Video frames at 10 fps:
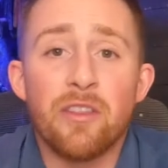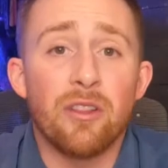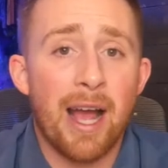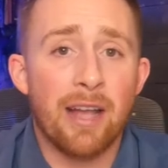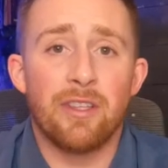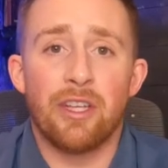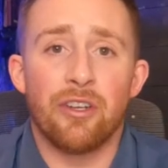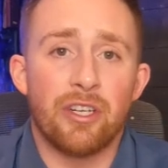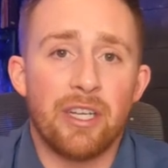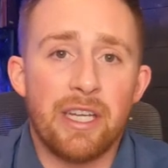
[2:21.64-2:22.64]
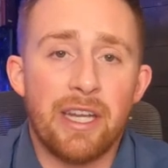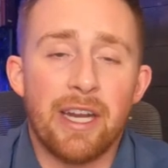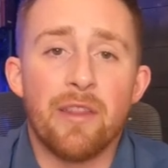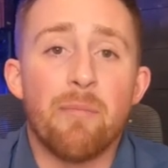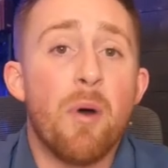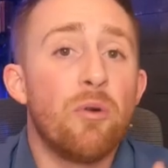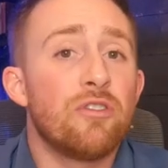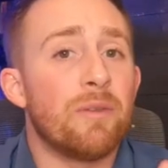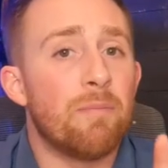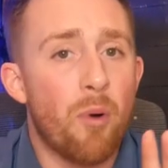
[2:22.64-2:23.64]
And then the last thing you're going to need, and the
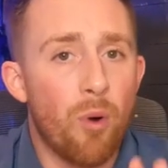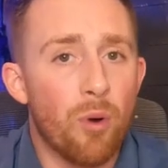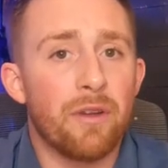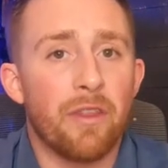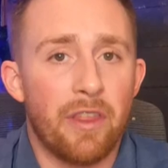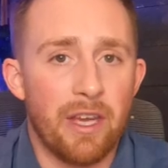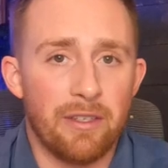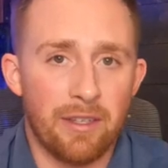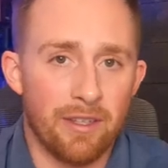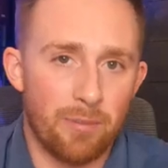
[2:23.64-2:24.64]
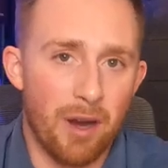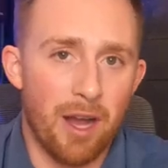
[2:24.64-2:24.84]
most important thing to this